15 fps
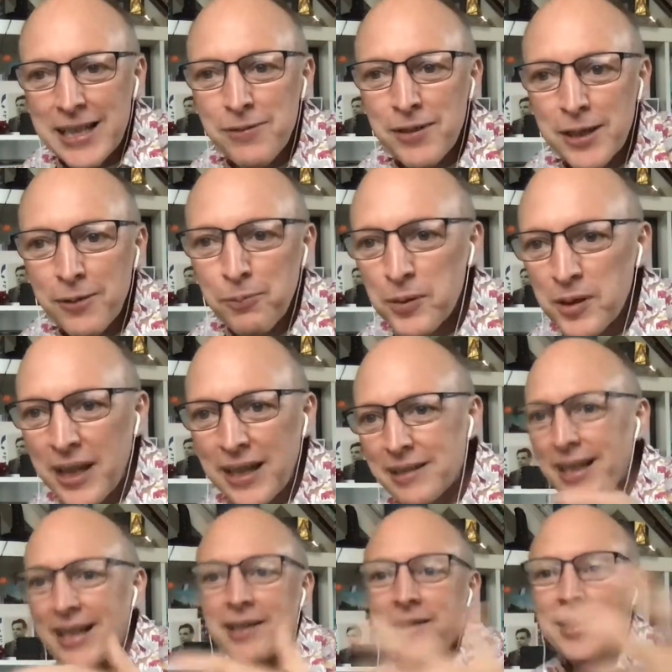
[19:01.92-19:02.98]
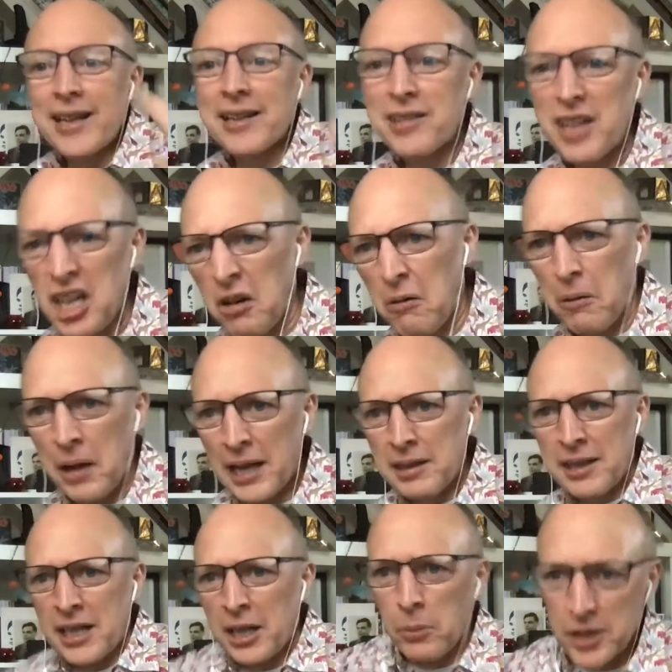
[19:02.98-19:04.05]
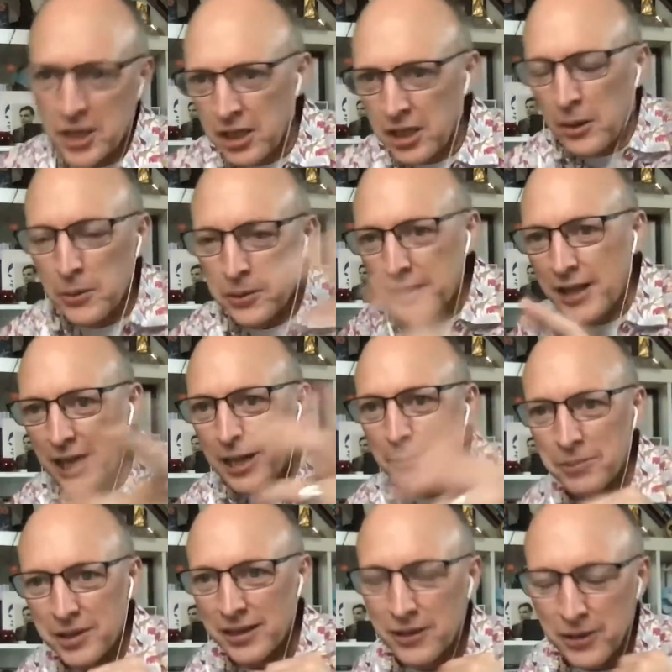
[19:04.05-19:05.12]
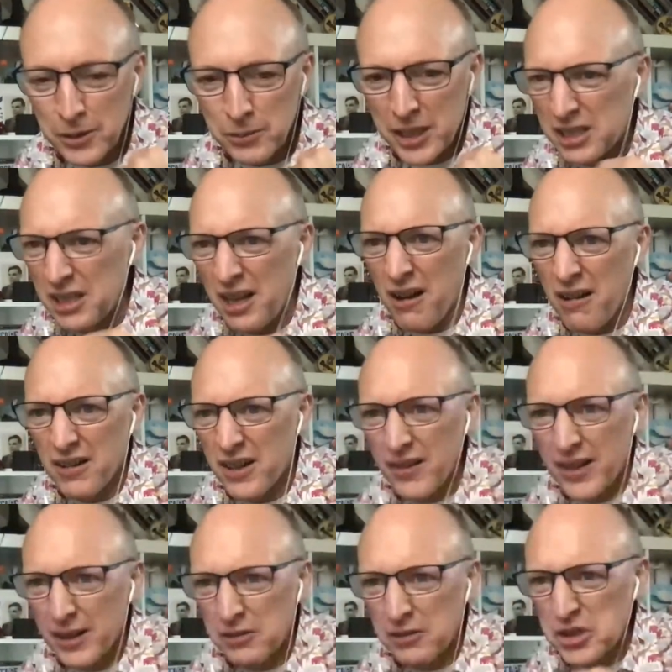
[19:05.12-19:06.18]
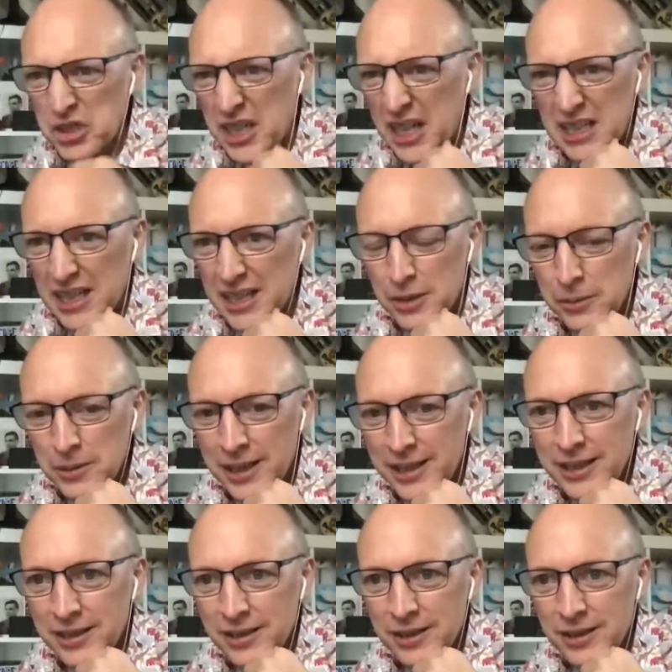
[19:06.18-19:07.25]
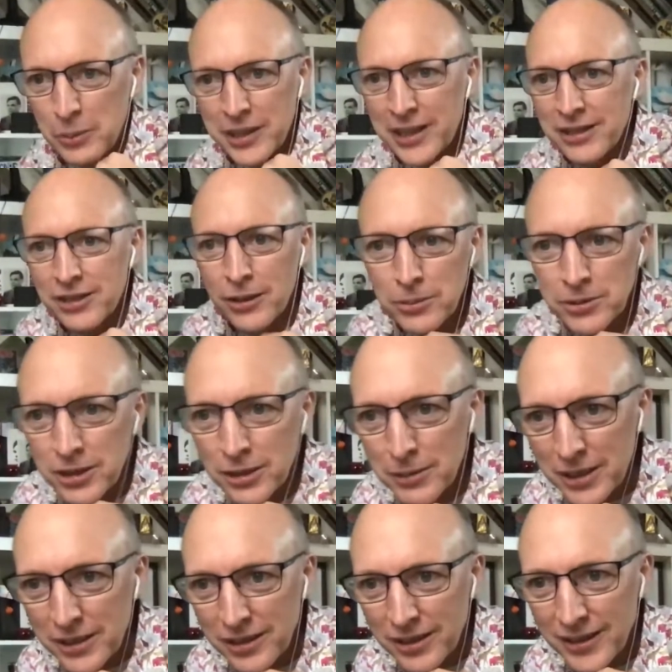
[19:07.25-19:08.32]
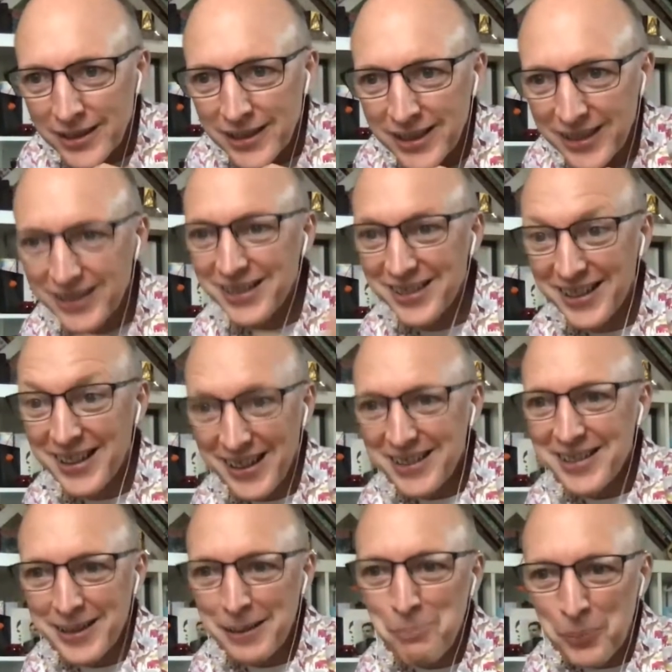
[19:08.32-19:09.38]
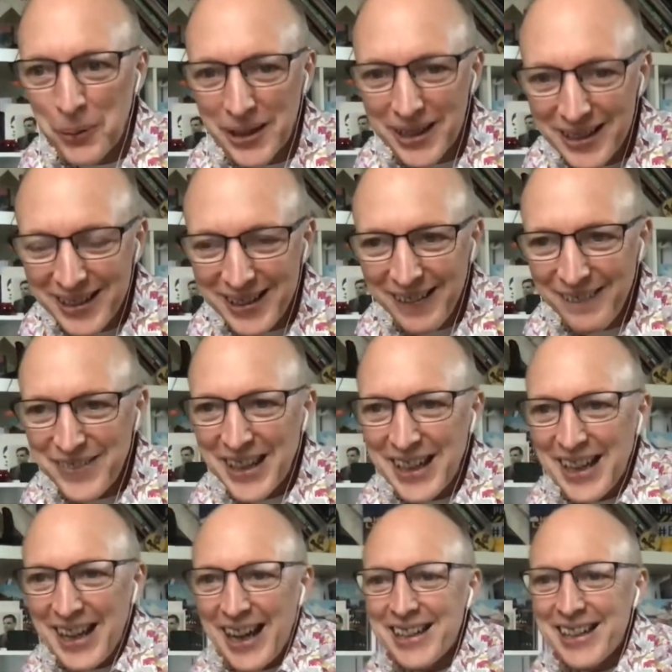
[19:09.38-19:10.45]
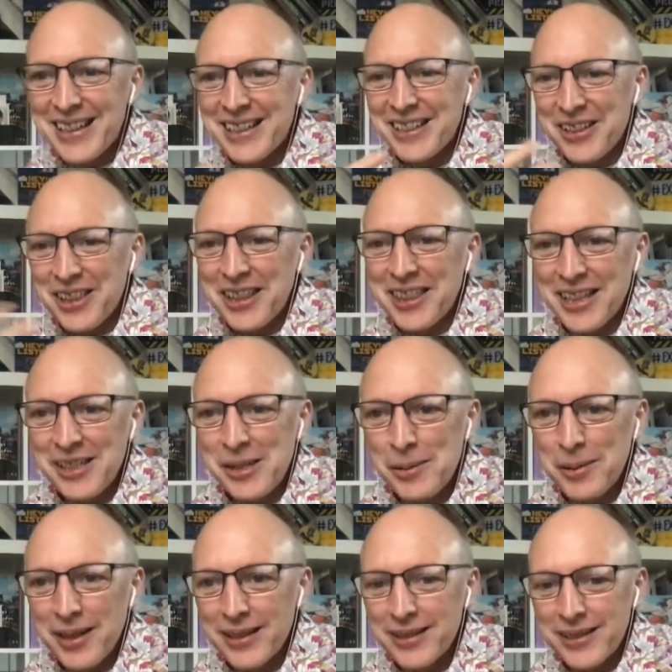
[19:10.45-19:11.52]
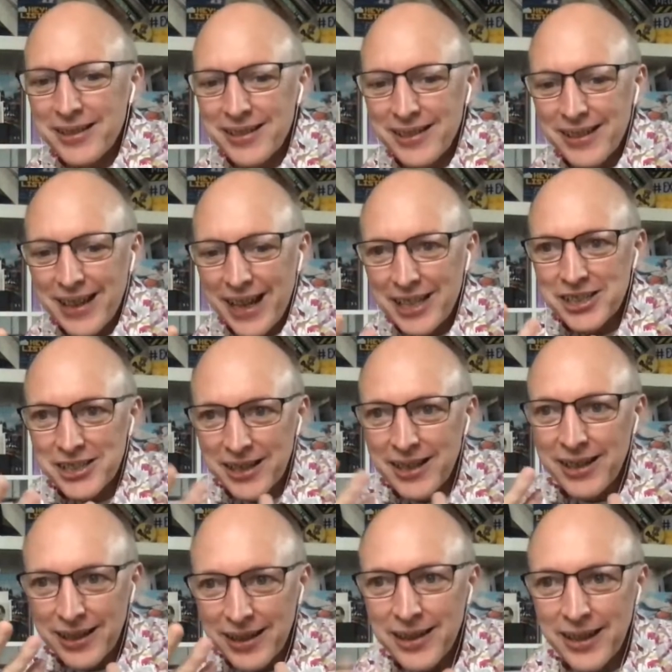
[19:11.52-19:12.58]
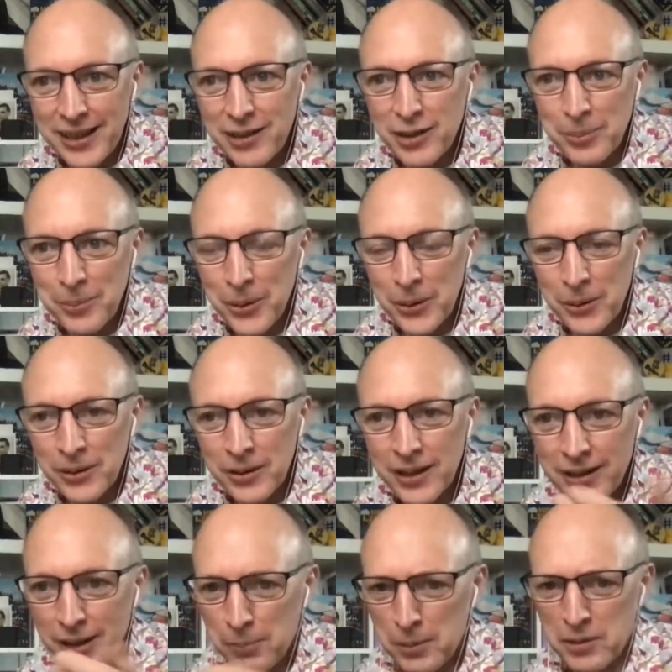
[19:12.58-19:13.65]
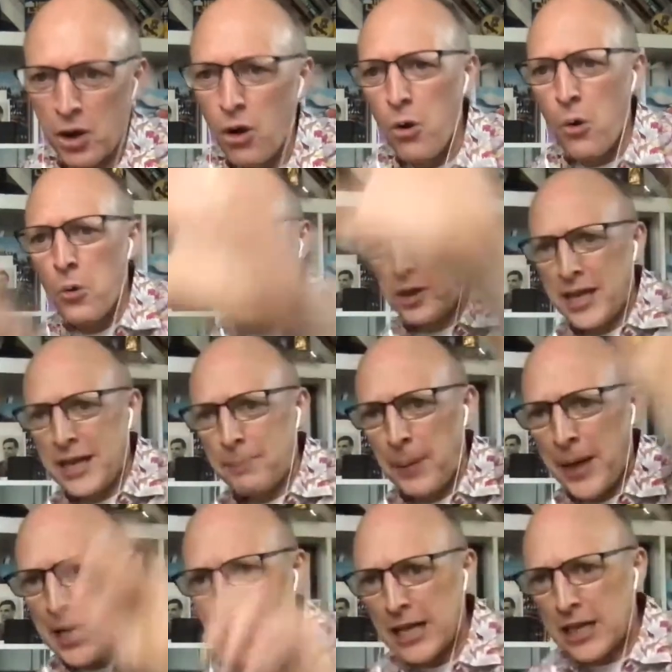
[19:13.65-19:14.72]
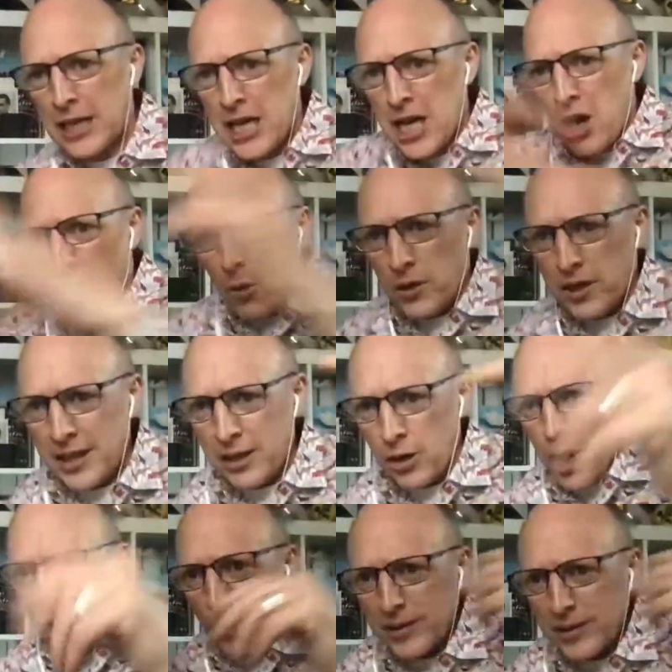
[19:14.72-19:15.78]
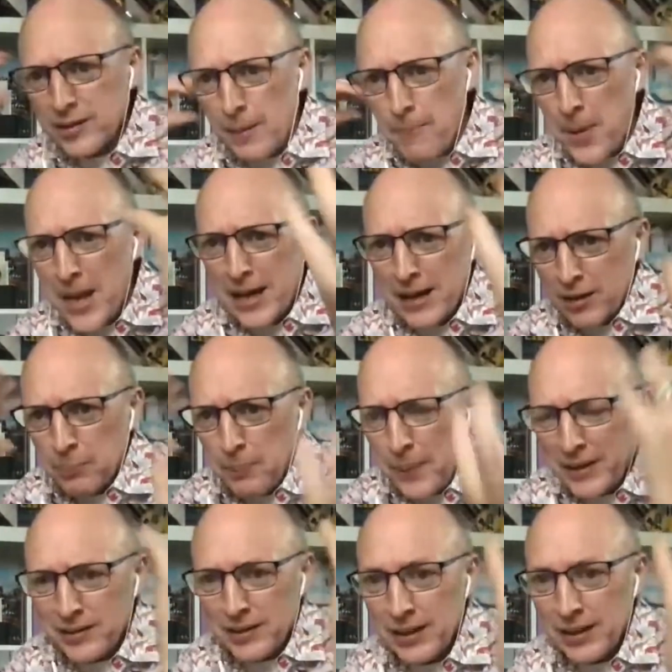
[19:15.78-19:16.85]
if, say it's like, oh, I think I want to code games, and I go away. No, I've tried it. I don't like it. Well, then don't do it. Simple. And then the other thing you said, actually, think small. A lot of people say, oh, think big. Think, what's the biggest, best?